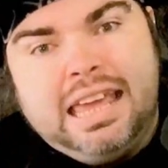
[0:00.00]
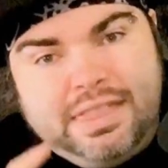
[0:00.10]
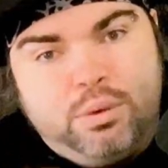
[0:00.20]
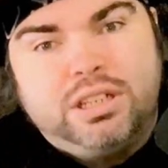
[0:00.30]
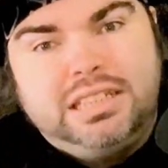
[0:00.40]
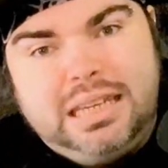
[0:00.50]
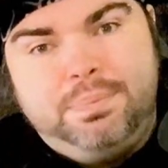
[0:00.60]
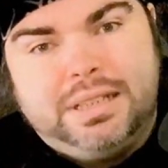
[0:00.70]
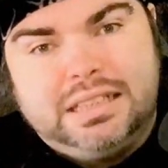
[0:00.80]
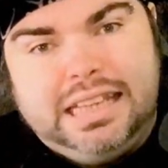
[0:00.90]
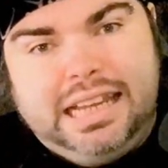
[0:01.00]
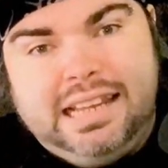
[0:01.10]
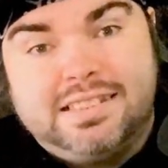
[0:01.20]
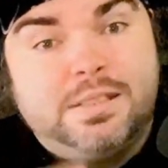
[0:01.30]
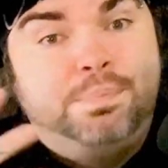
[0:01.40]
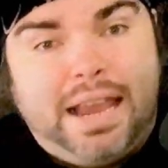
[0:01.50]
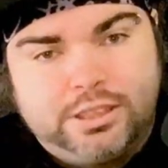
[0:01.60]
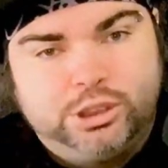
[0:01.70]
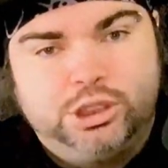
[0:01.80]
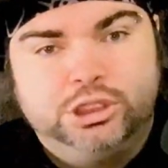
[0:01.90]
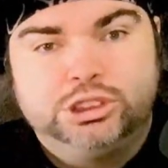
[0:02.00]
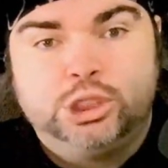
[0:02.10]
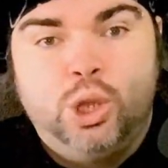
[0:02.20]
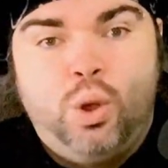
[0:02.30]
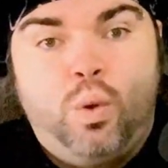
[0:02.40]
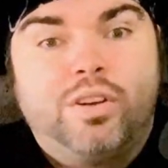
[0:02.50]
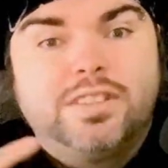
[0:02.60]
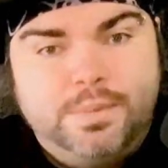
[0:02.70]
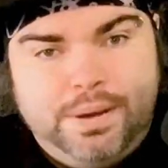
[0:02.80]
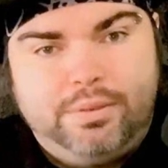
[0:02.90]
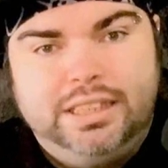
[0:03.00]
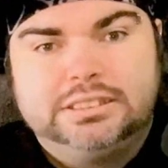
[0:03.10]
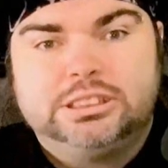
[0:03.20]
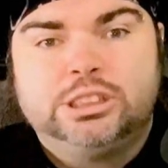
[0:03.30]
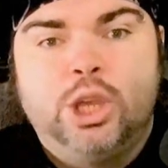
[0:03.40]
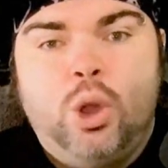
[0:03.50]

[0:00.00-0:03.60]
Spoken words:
they were typically specters or spirits